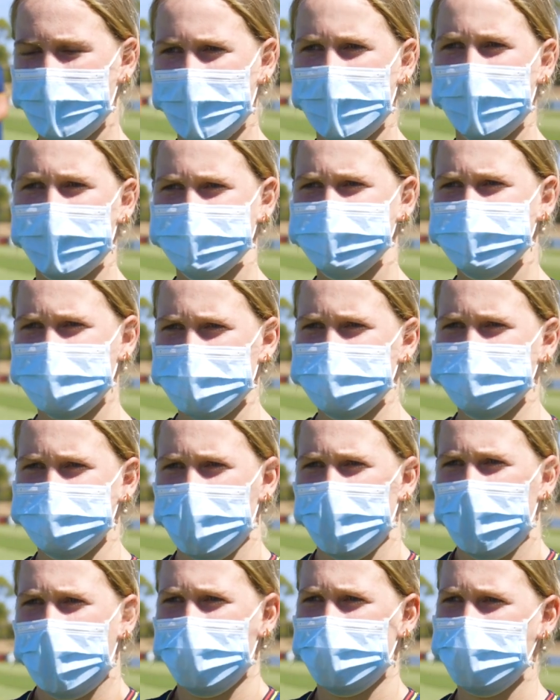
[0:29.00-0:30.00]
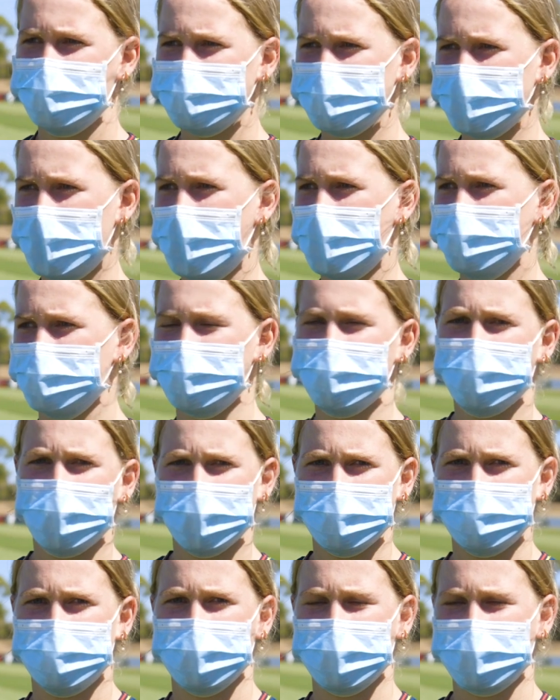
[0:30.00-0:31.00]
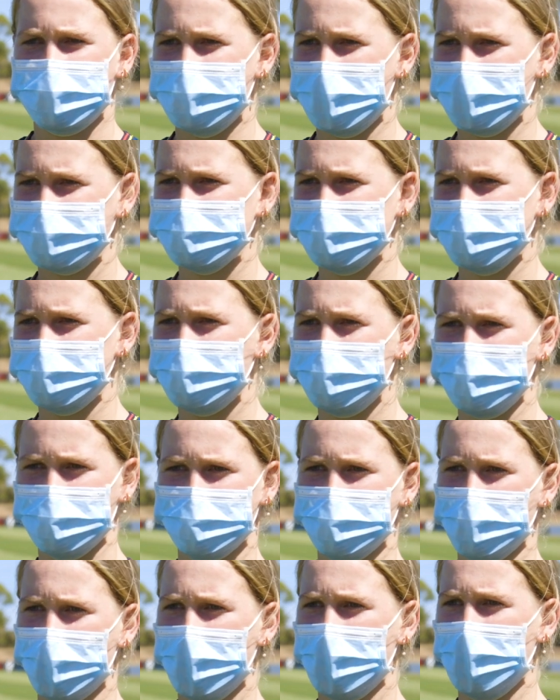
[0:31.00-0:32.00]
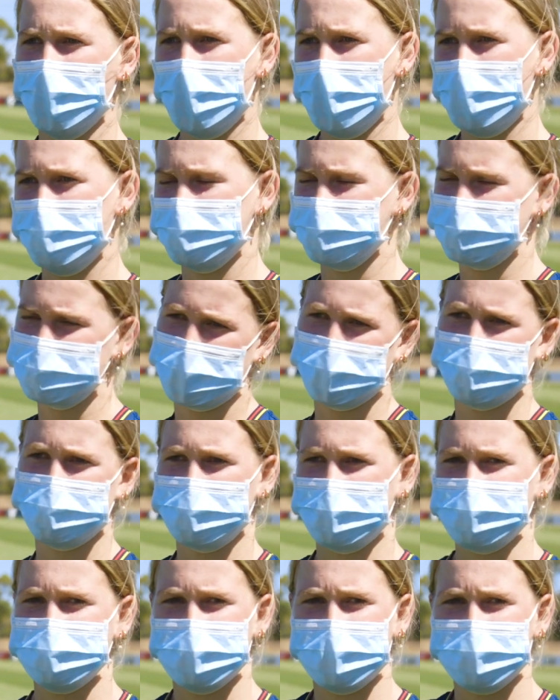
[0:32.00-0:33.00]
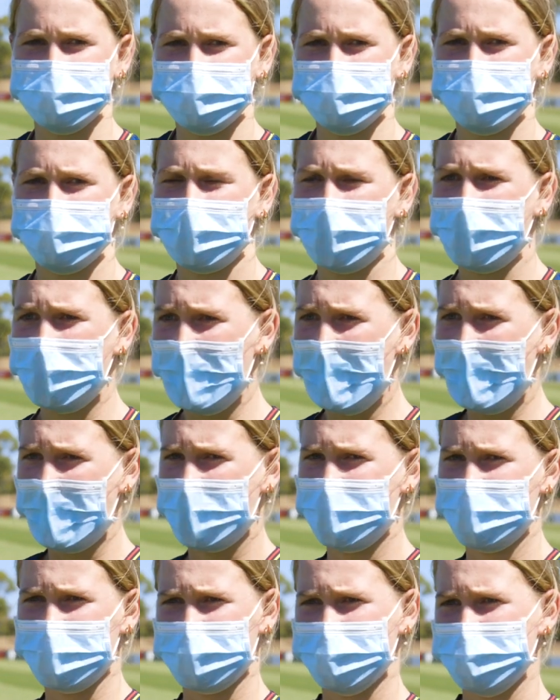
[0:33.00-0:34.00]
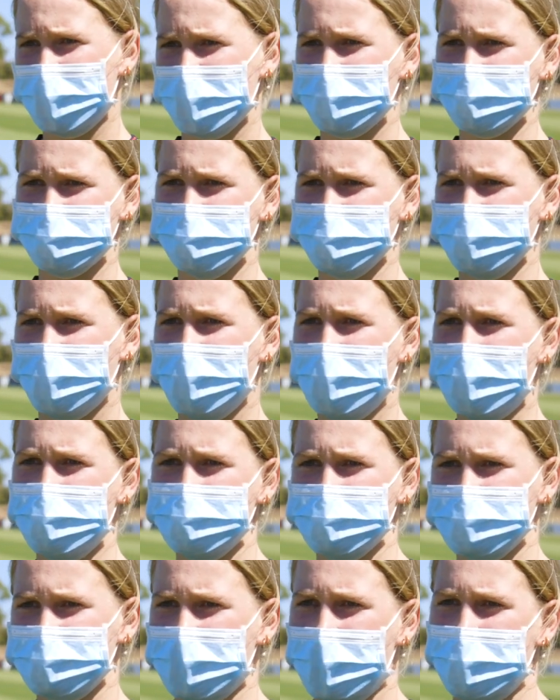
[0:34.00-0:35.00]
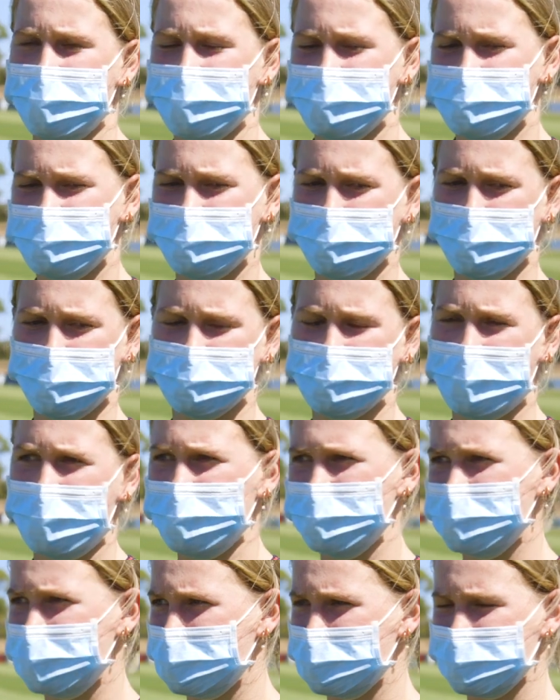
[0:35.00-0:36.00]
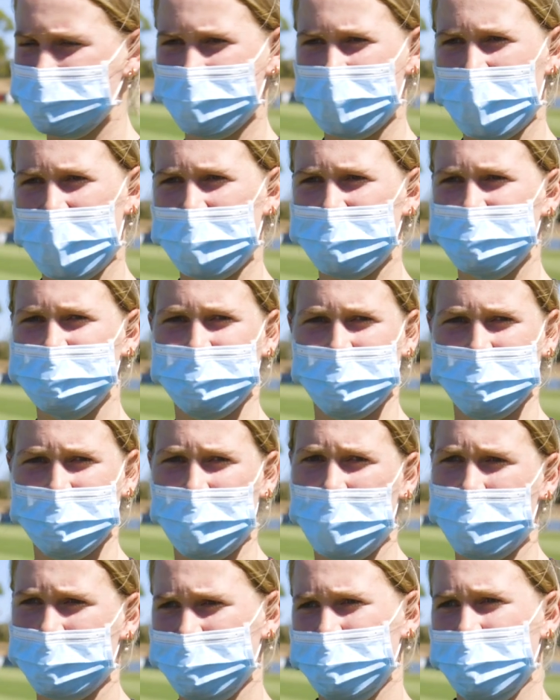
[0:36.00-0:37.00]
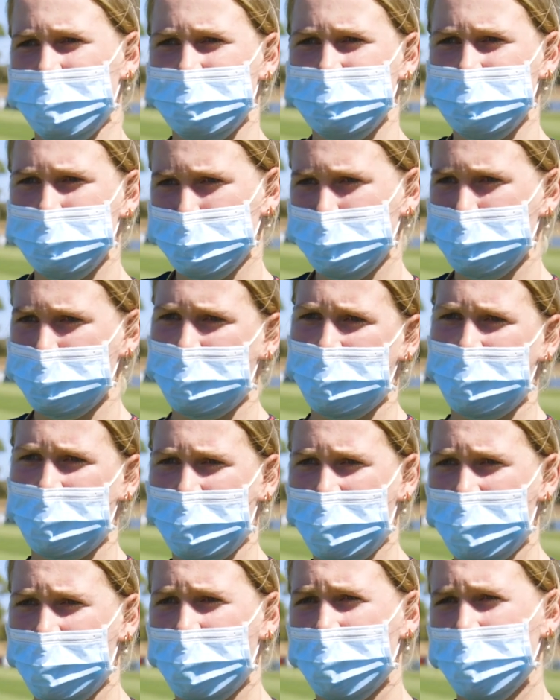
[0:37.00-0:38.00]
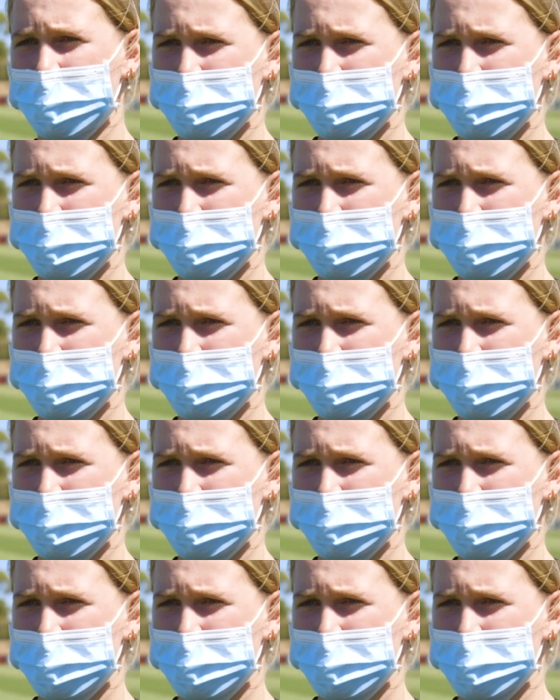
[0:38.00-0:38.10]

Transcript: I'd say so. I think we were already pretty connected before the start of the pre-season, but I reckon that extra time just gave us some more time to just relax and, yeah, connect with one another.